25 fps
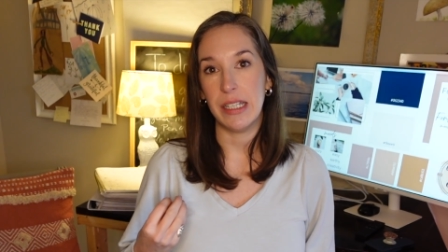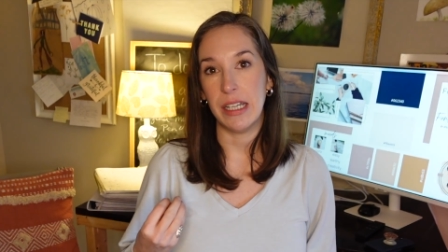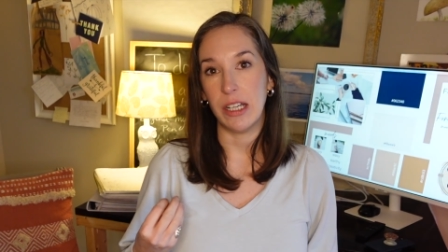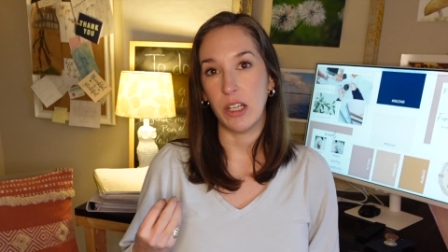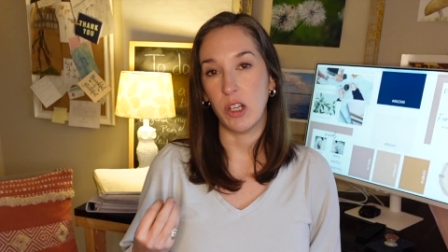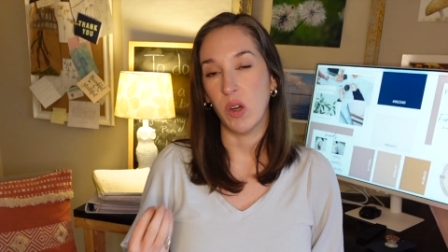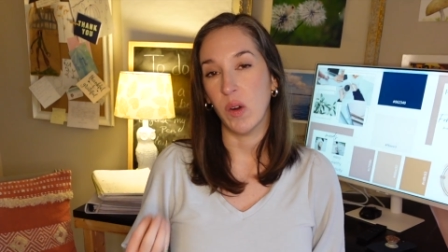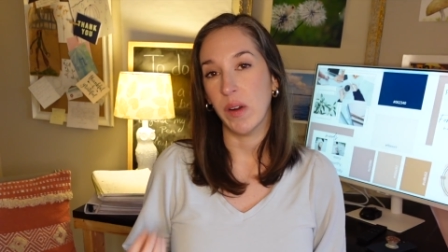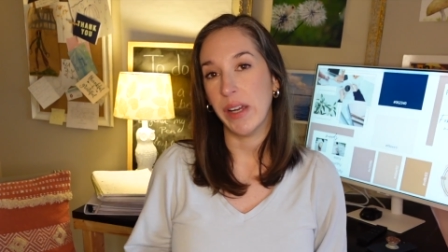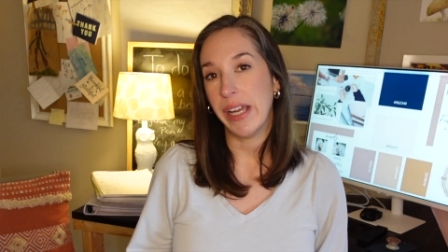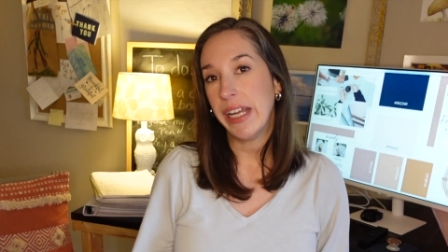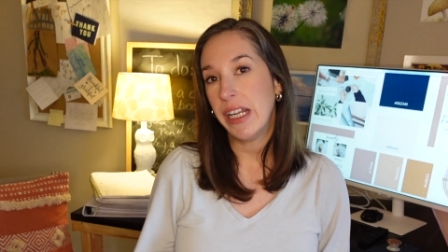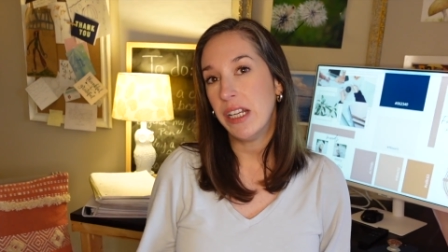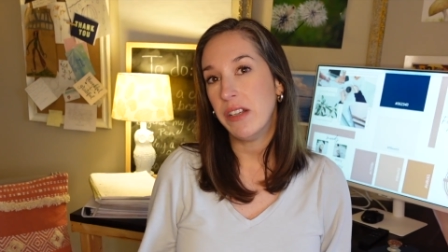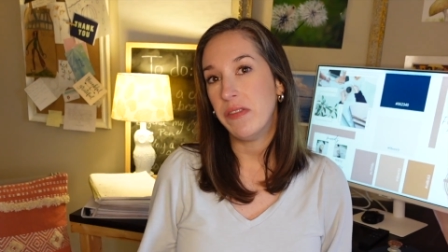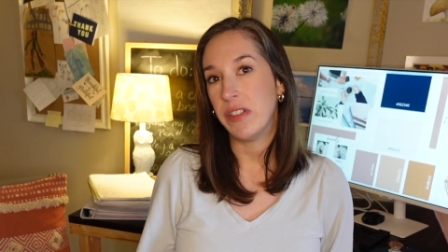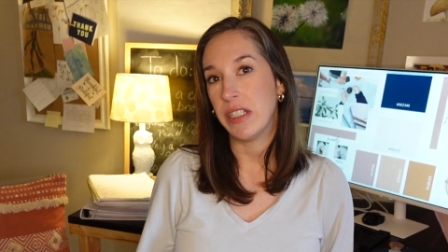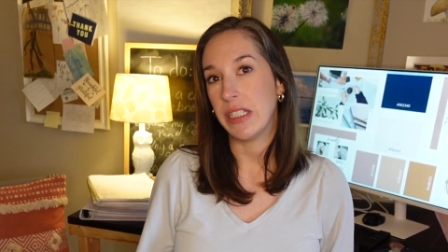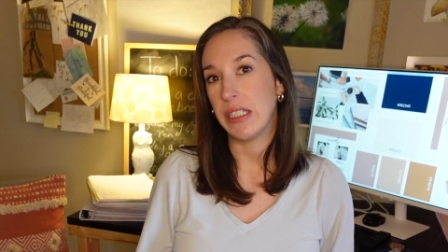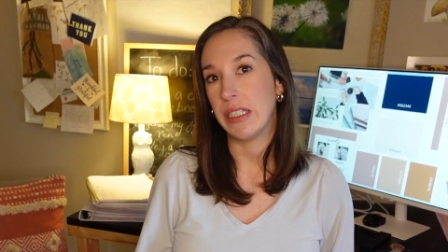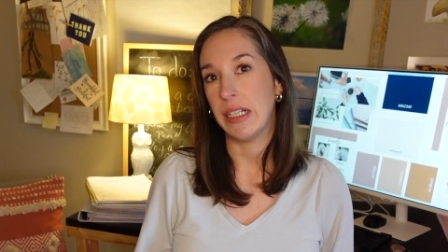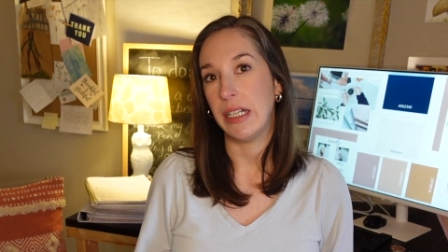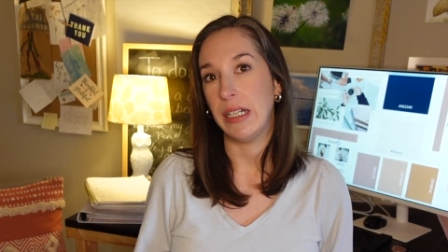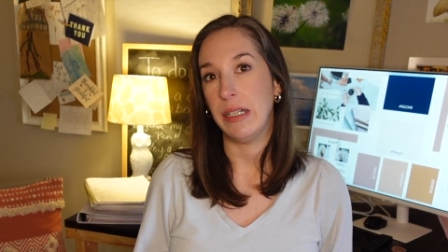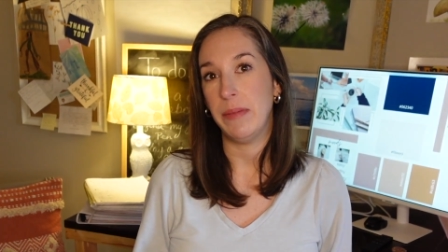a creative
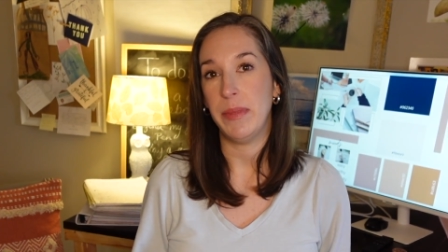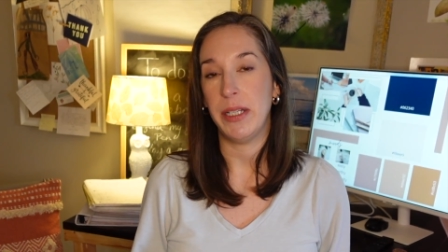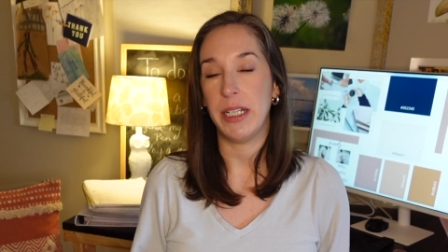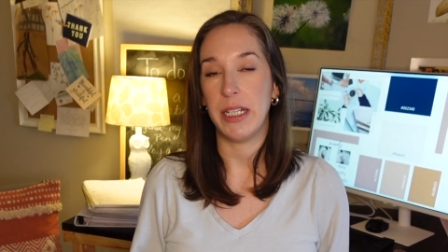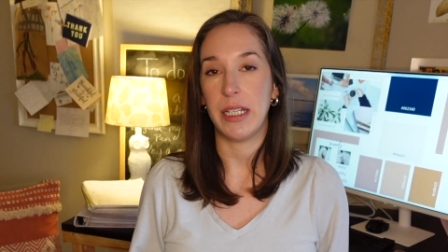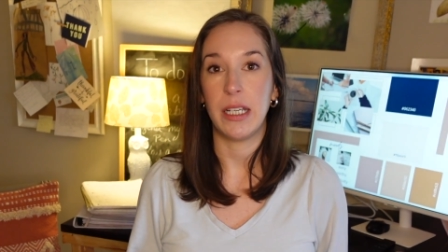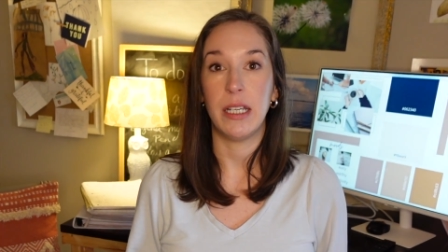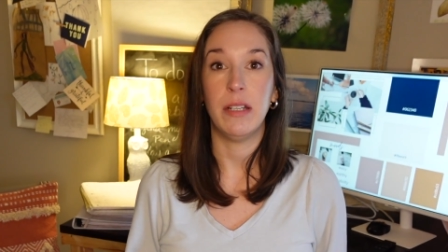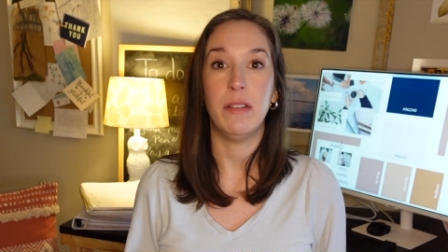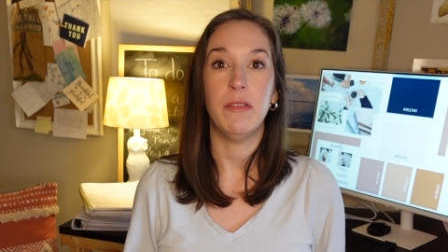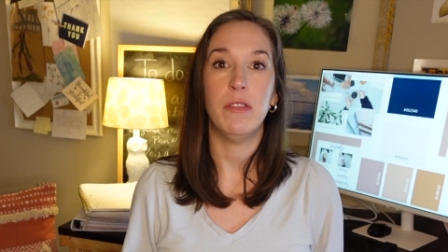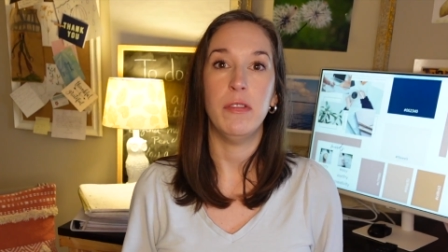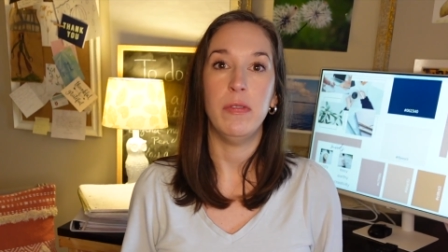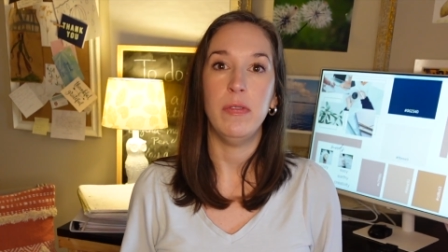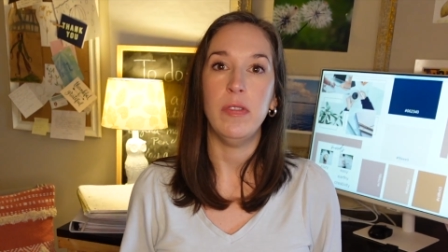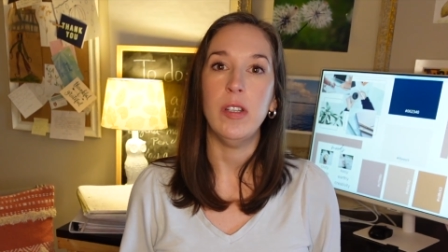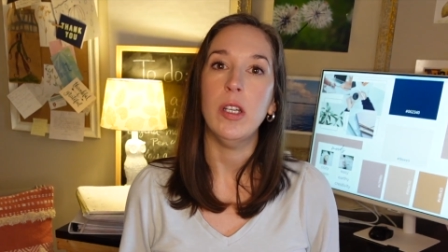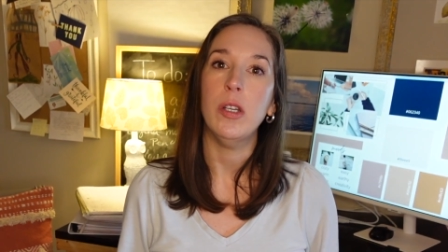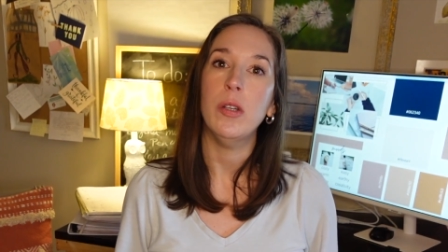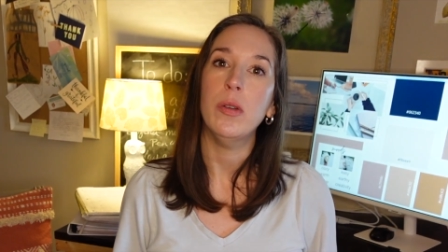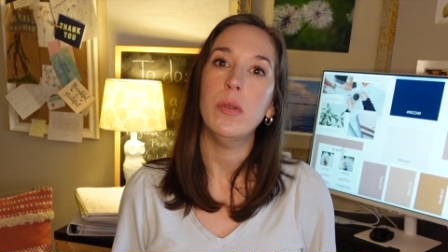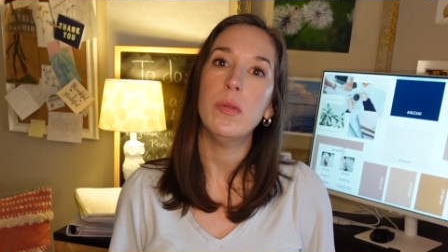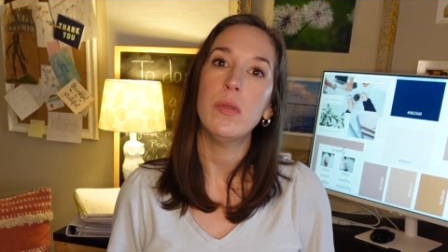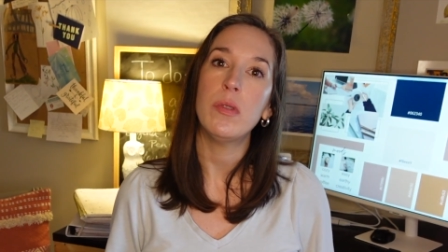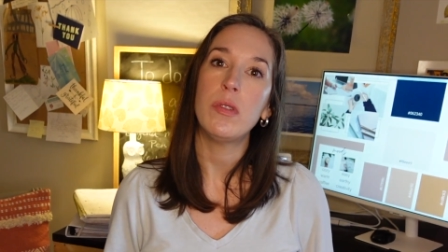assignment
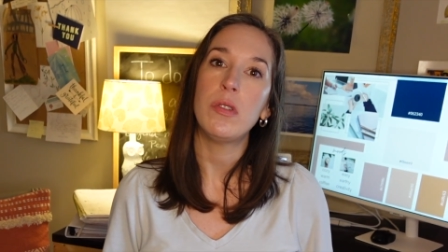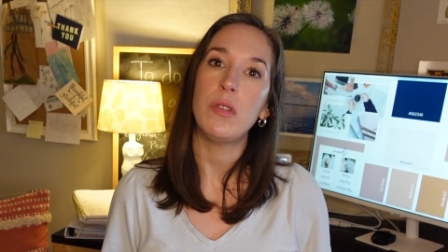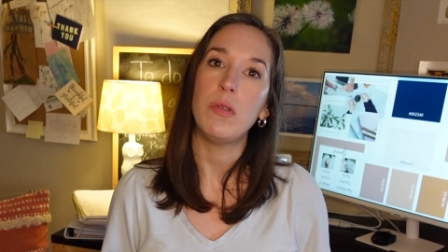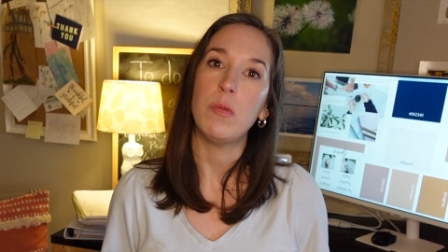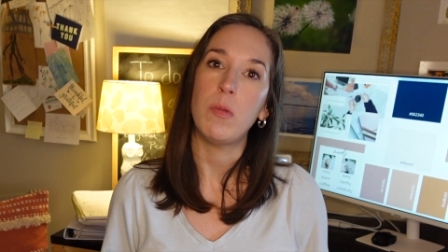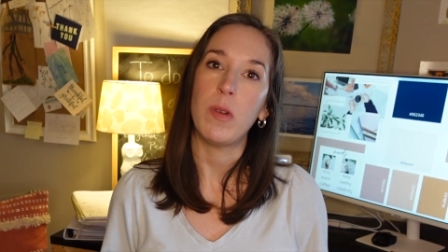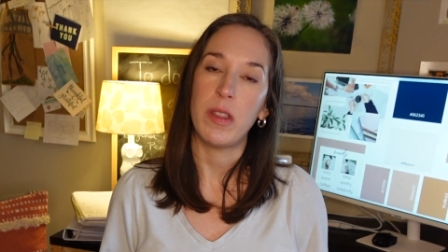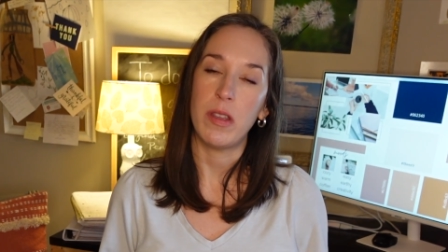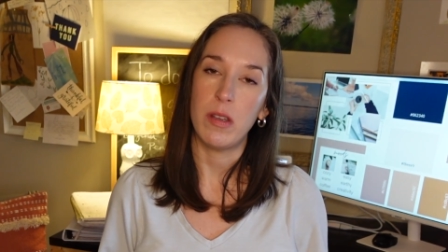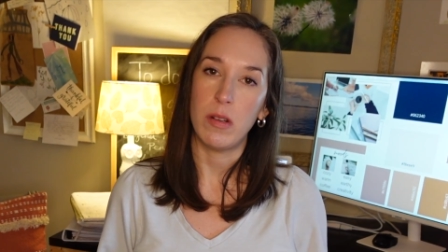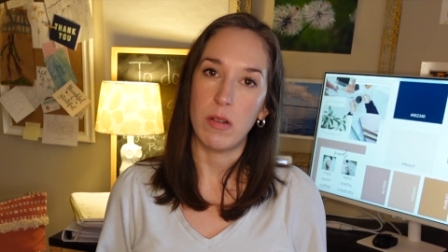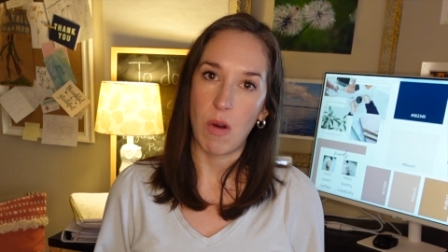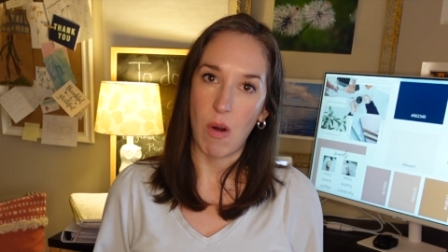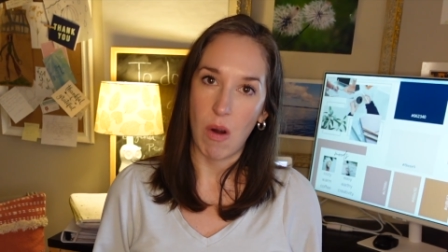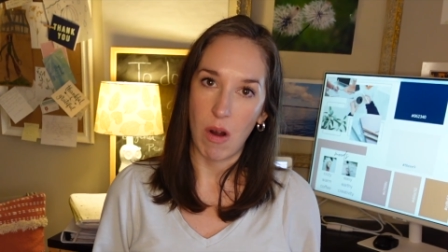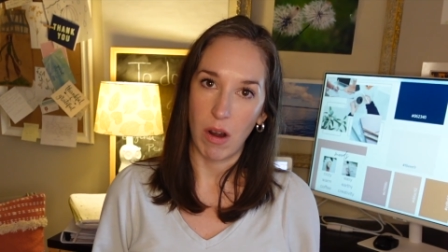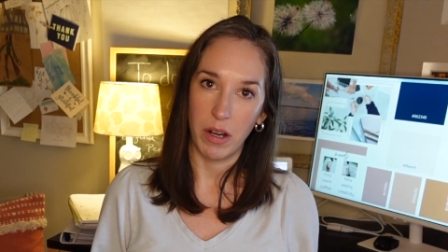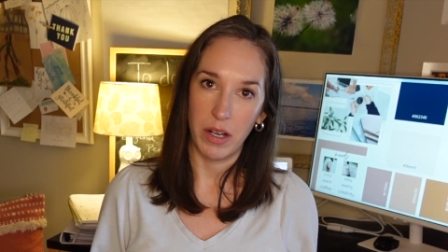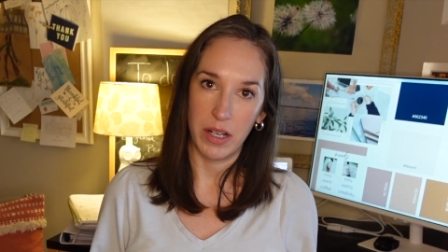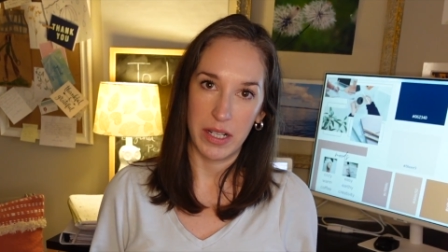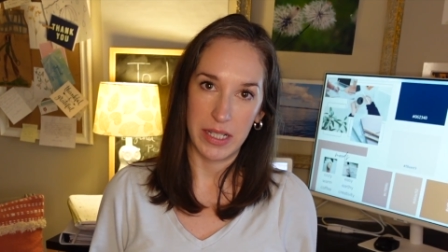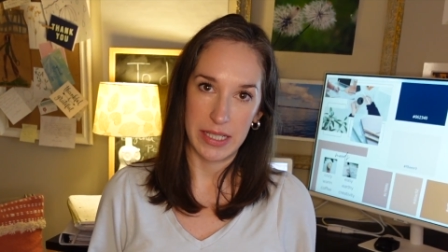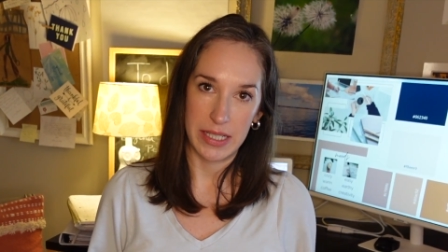confused with an art